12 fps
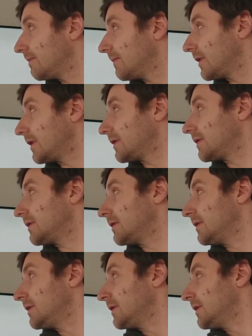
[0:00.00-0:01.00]
Right.
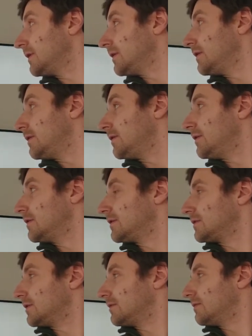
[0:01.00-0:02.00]

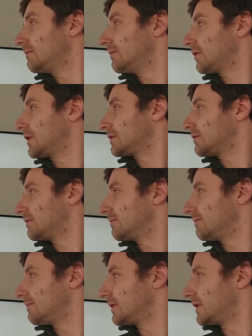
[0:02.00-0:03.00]
So okay, so
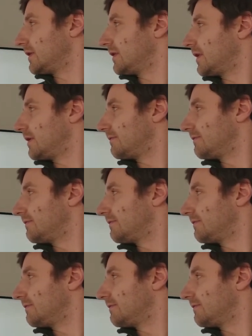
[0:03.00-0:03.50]
I